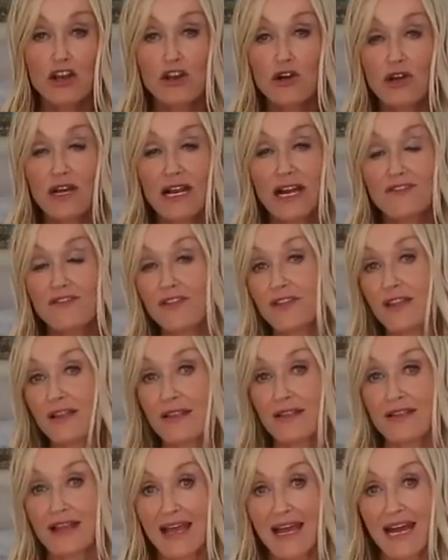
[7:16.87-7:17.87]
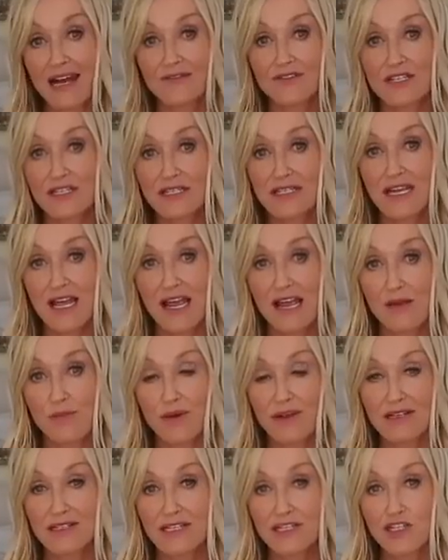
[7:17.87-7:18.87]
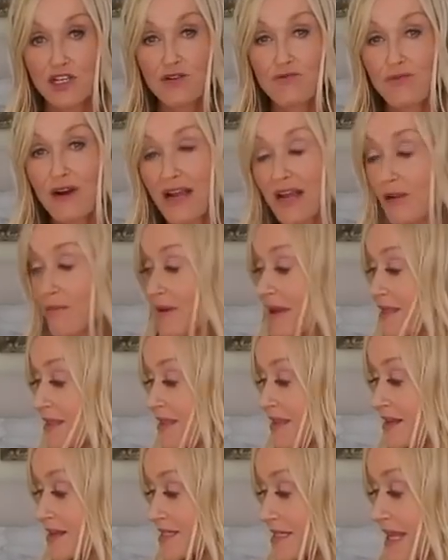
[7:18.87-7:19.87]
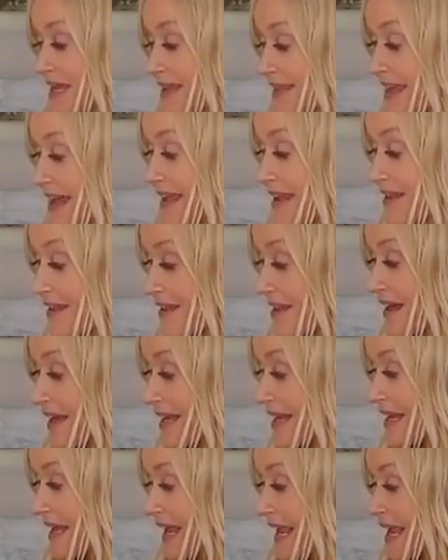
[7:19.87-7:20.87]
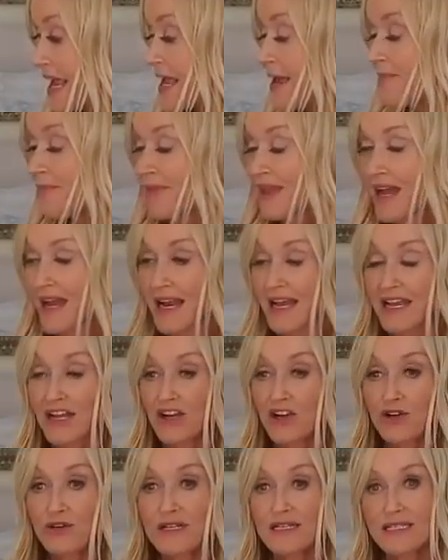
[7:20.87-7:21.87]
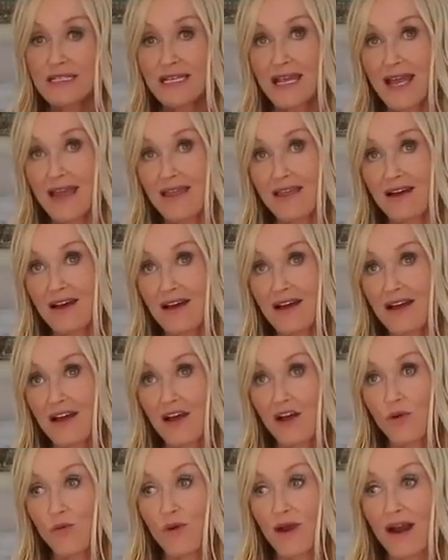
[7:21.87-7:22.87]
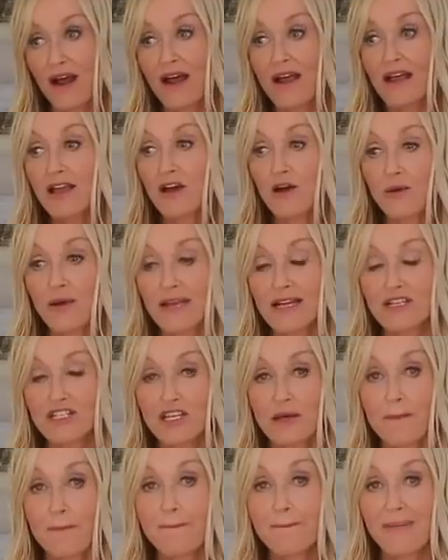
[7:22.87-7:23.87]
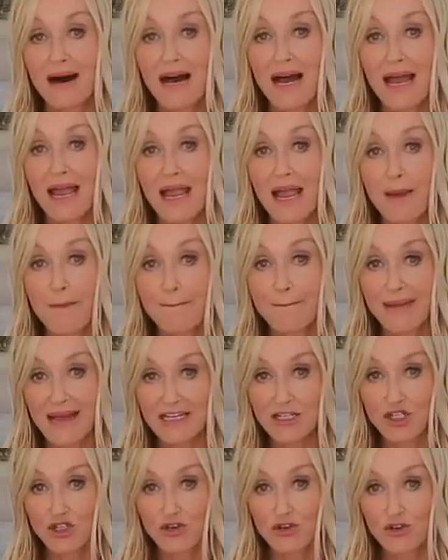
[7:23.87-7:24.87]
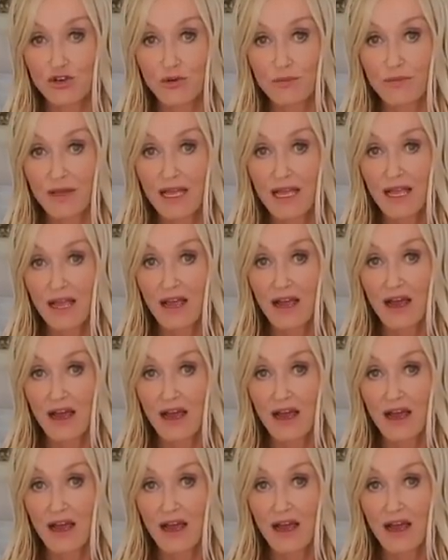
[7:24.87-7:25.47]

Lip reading: look at everything that they have to say, because I don't recommend things like that lightly. And I can only say that when I go into my bedroom